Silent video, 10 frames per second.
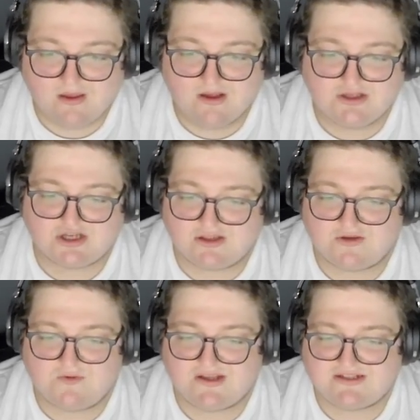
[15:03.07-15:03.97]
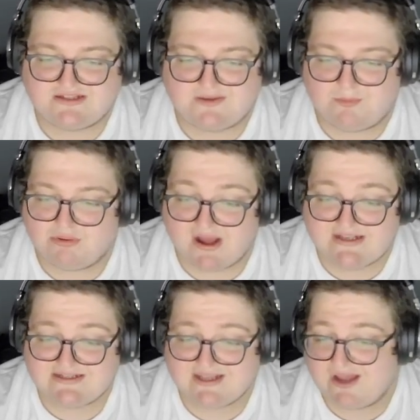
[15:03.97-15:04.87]
Jonathan Quick's
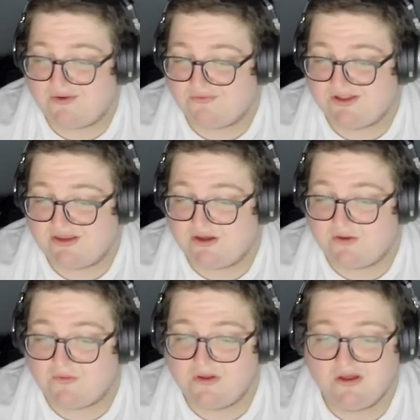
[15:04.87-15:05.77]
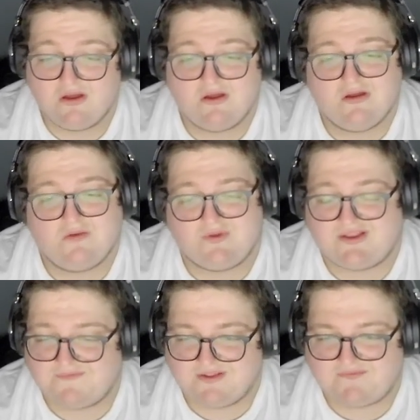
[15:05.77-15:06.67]
price, I don't really know. We
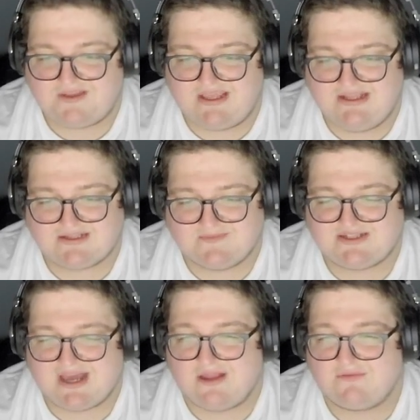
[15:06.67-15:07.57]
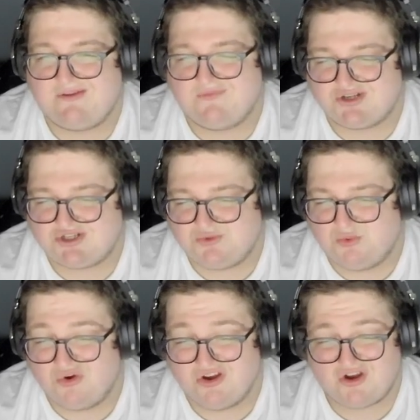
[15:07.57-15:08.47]
definitely have to eat some salary, which
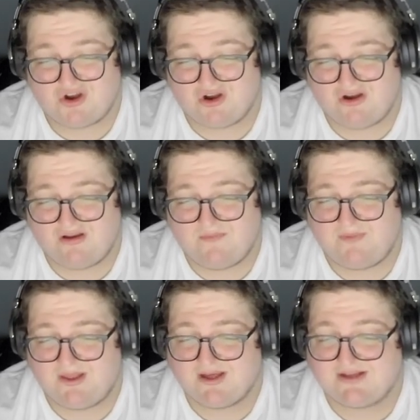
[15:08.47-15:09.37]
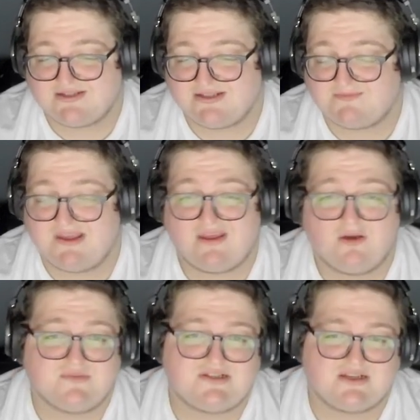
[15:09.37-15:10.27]
would hurt because he's making
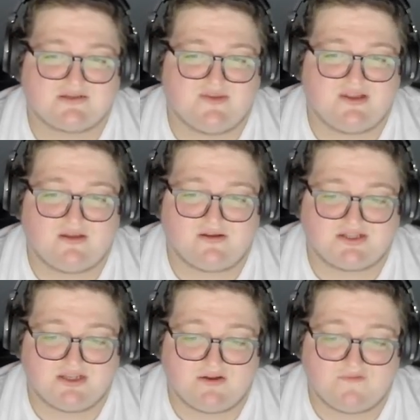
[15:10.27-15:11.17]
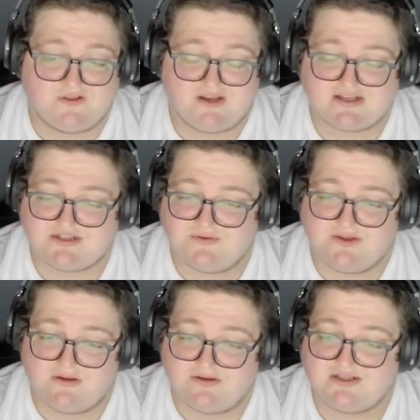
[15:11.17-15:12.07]
almost $6 million a year for the next 2
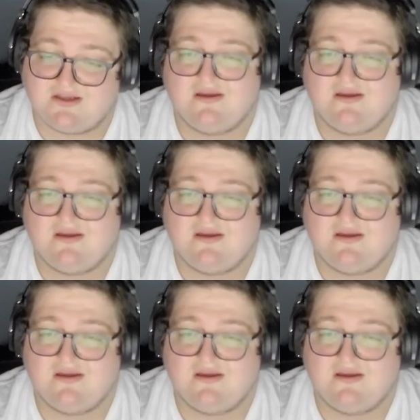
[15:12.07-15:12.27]
years.